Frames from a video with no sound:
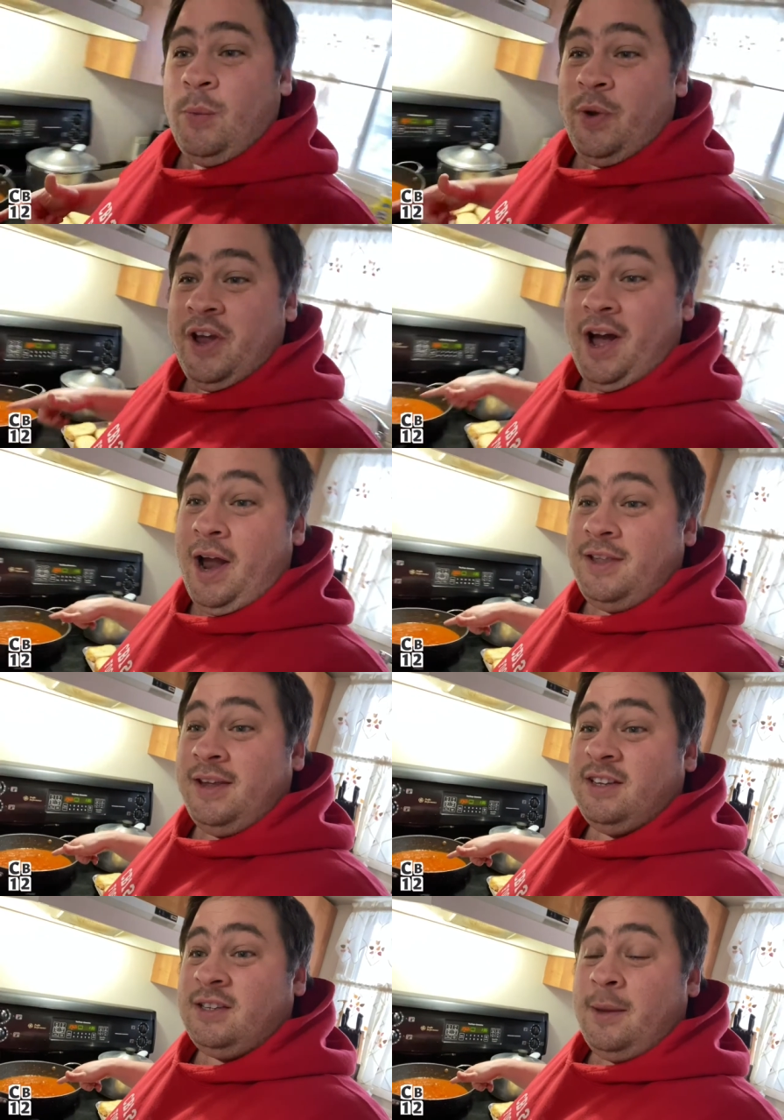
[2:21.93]
We got
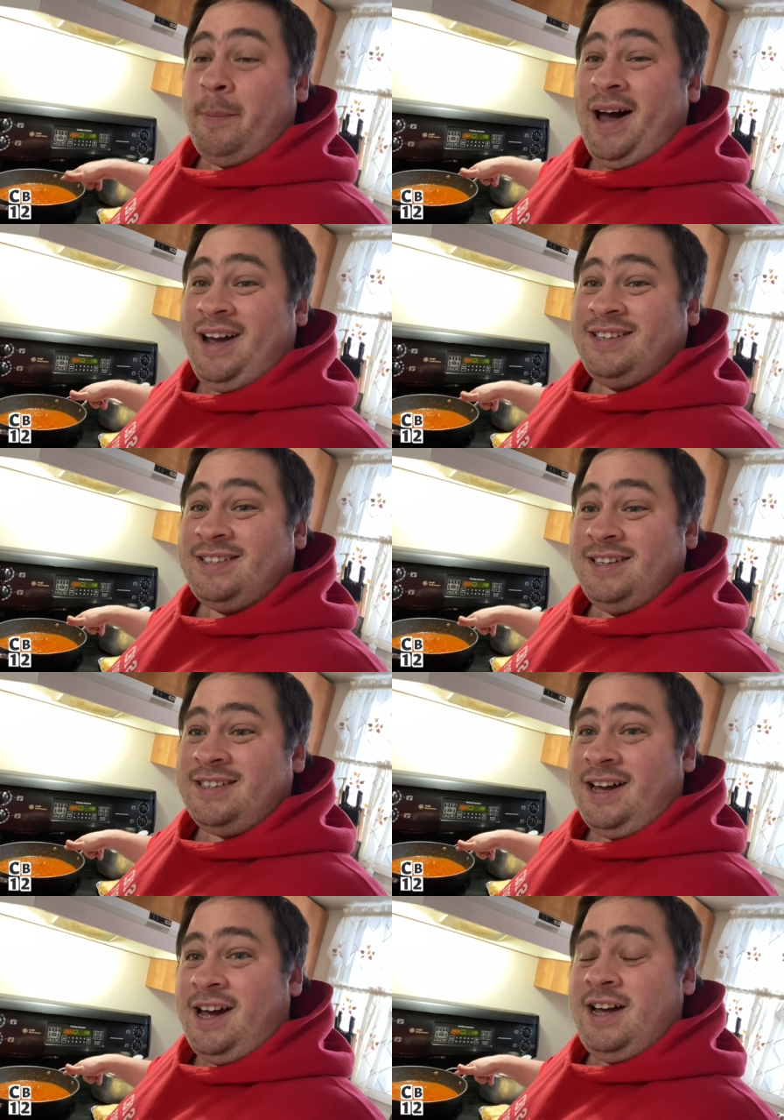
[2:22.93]
pasta
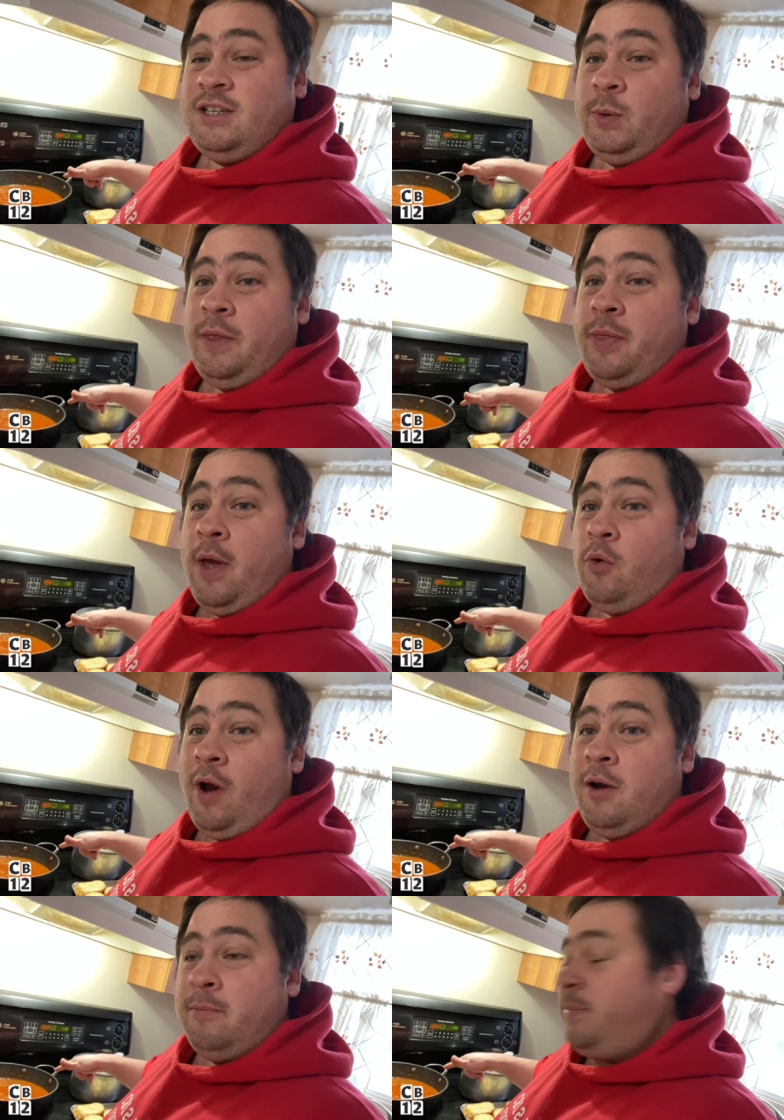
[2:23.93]
sauce with
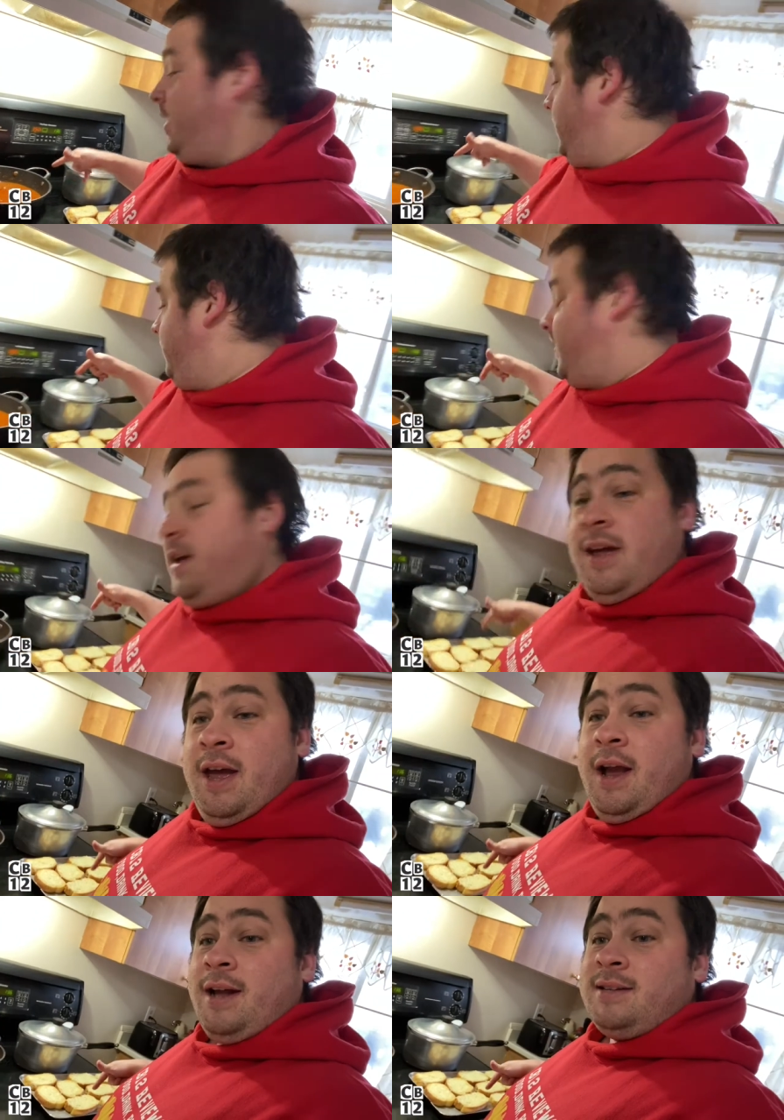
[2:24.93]
ground beef,
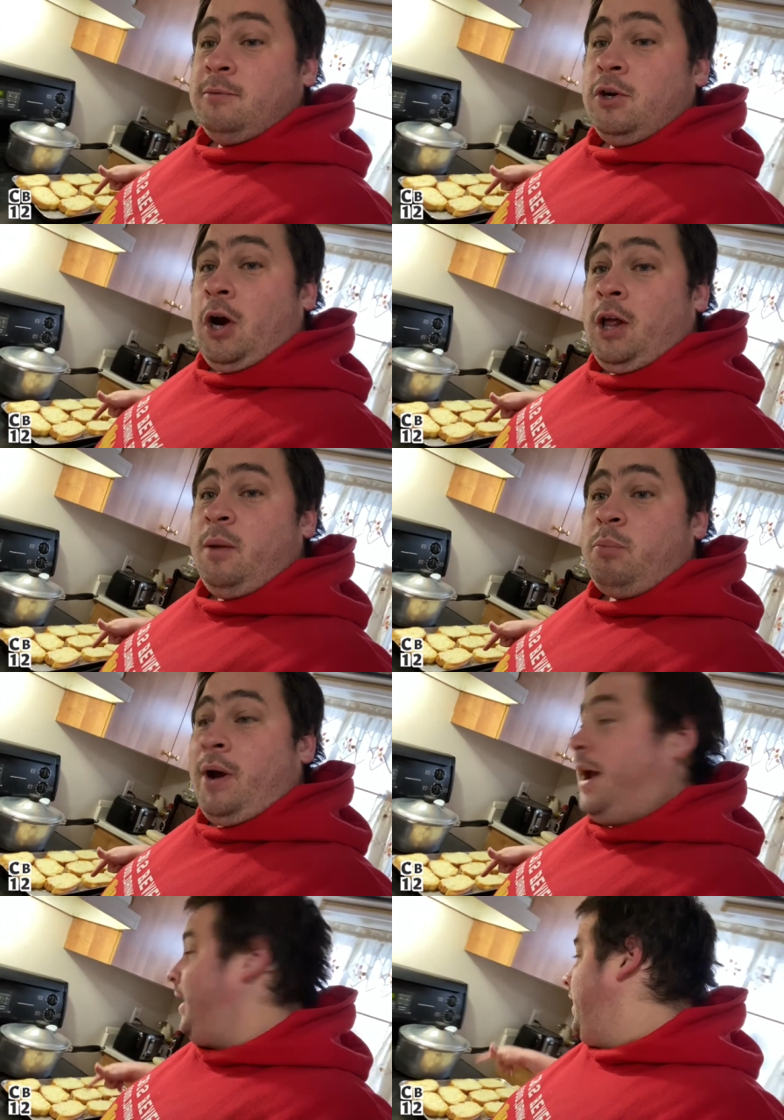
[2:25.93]
got some garlic
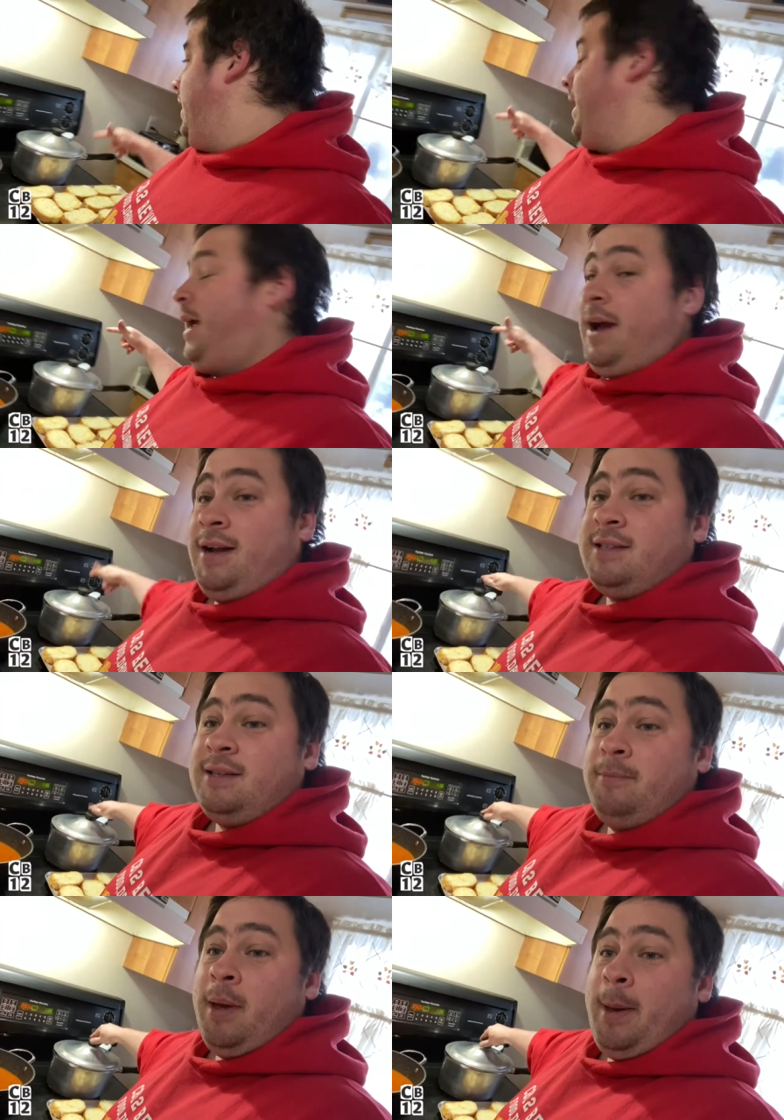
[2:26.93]
bread, and got
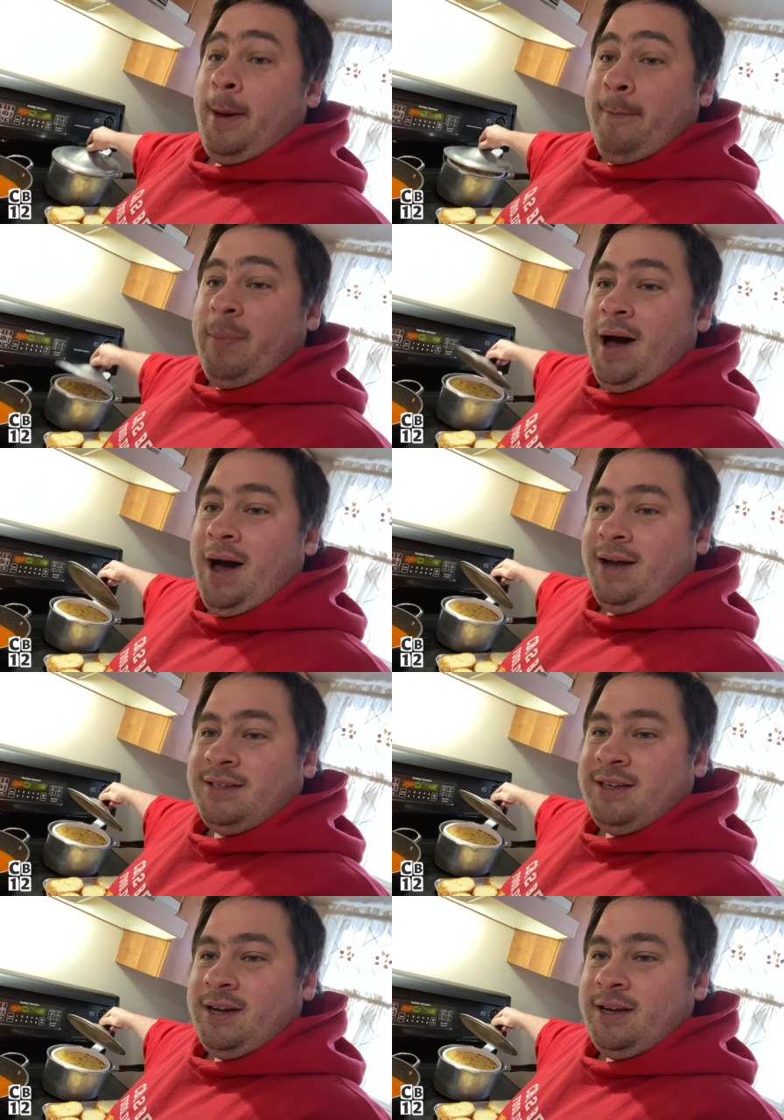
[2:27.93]
some
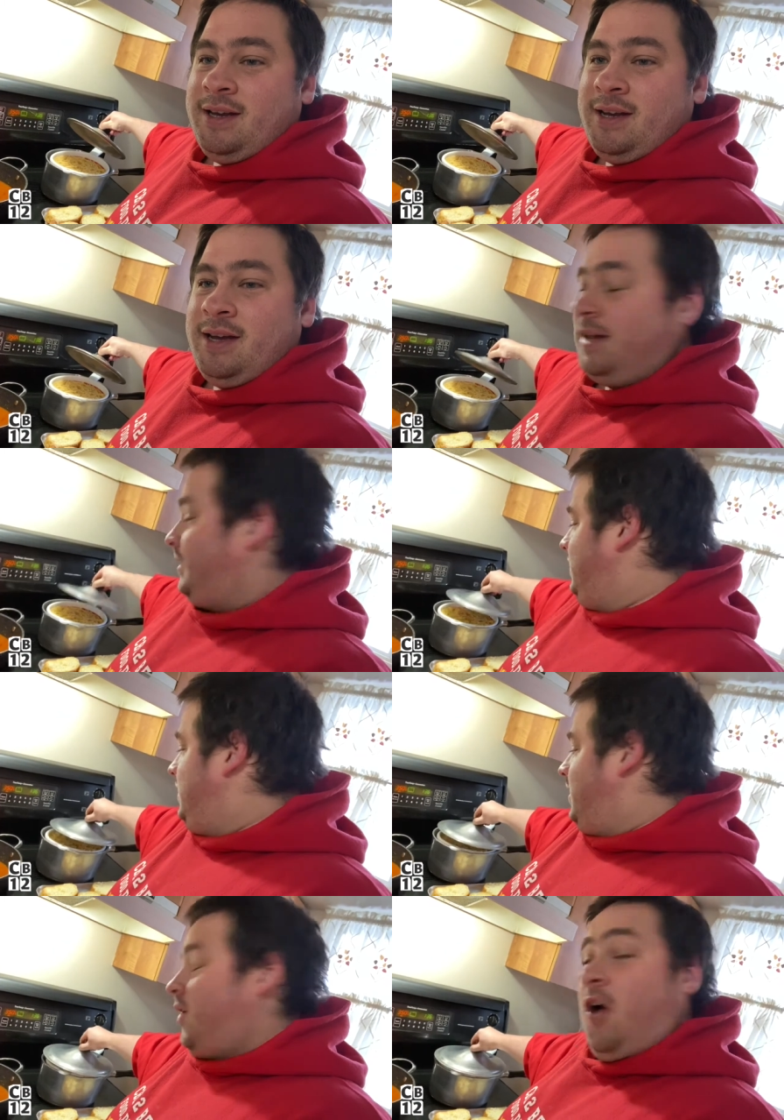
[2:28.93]
pasta,
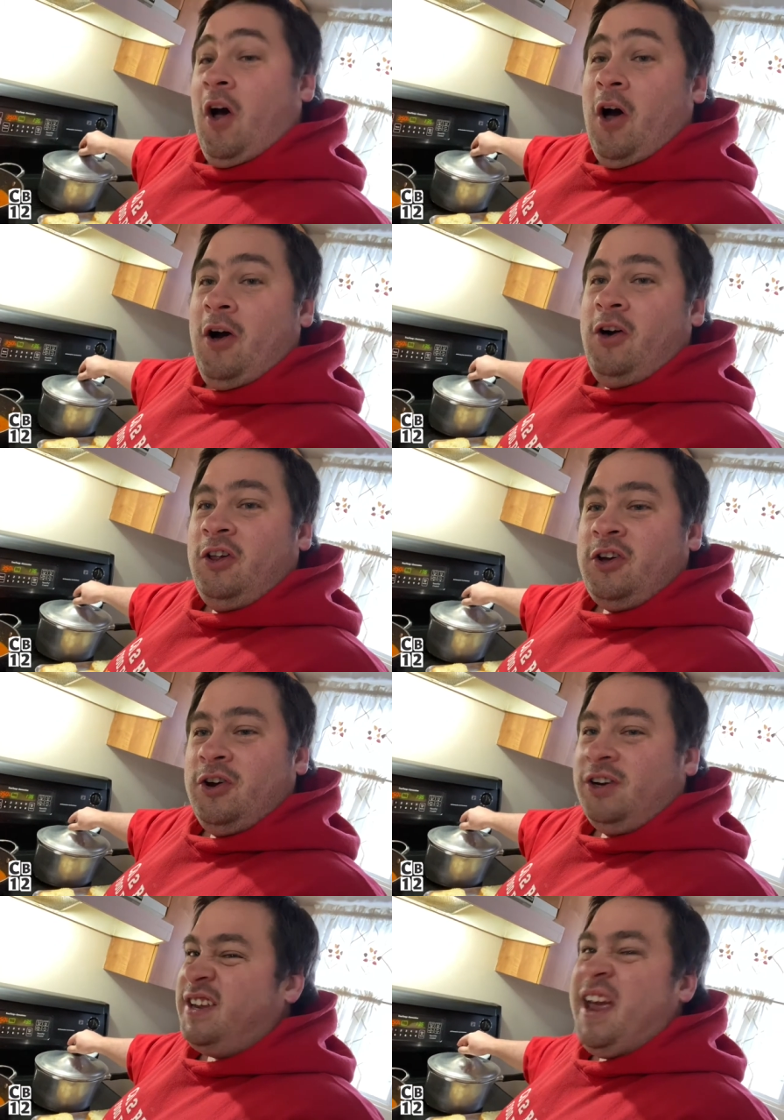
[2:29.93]
all
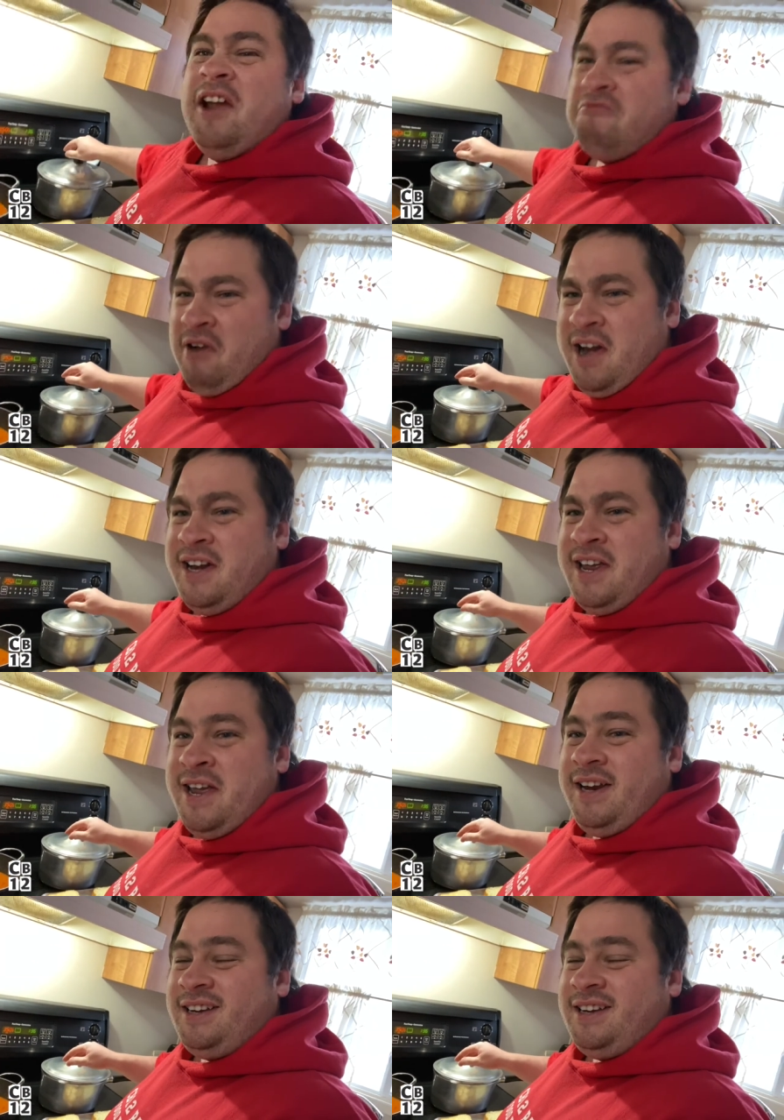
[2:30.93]
cooked and ready to eat.